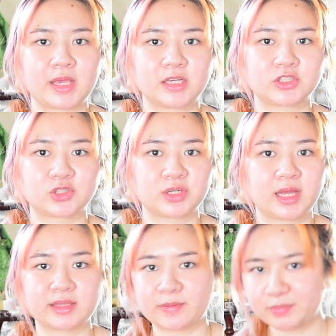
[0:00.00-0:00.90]
making sure
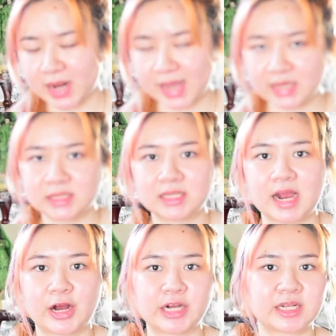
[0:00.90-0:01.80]
like the price, the
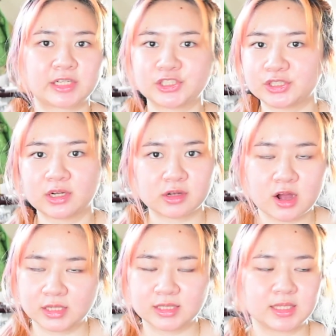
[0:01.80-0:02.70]
architecture, the
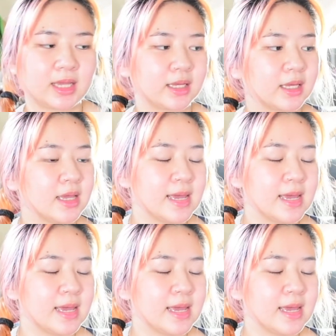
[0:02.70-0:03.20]
costing,